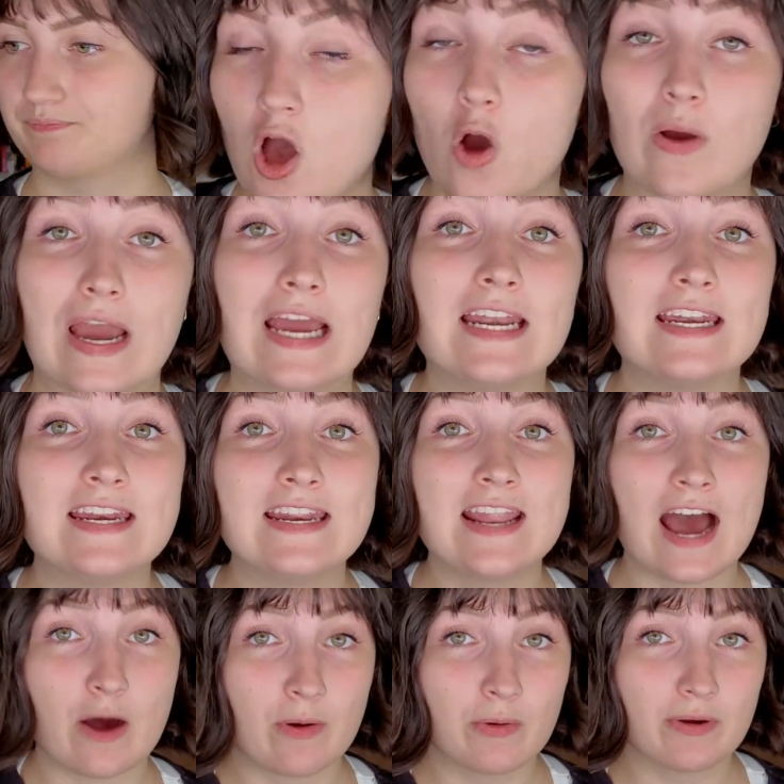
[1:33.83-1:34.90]
Okay,
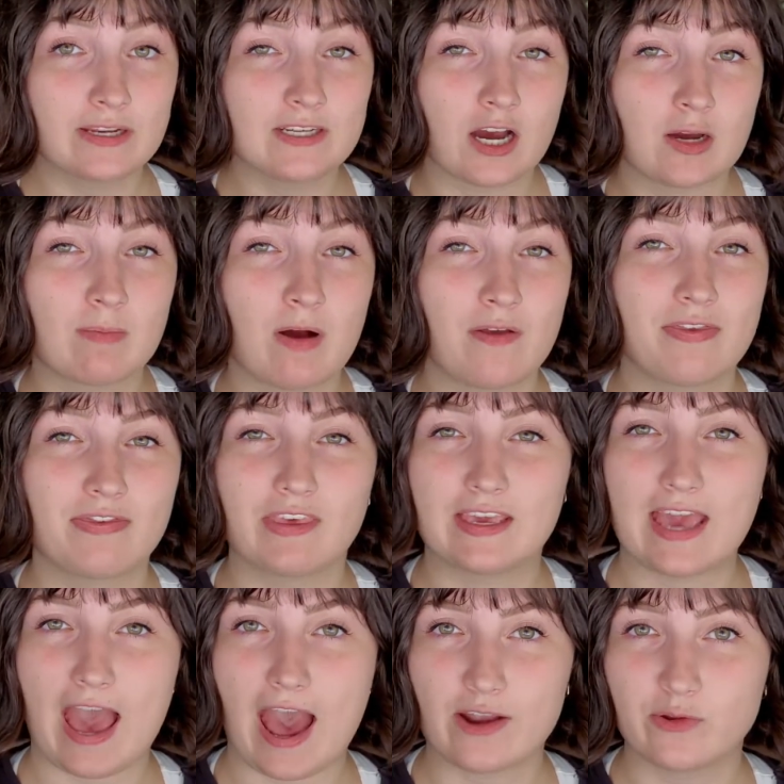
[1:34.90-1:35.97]
now I want to talk about The
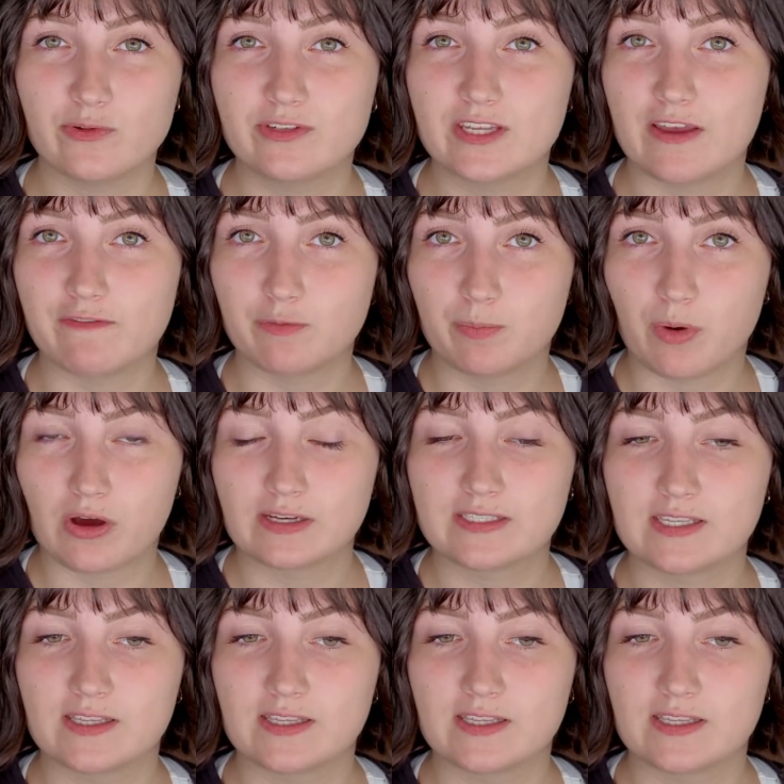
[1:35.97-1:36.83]
Cat Who Saved Books.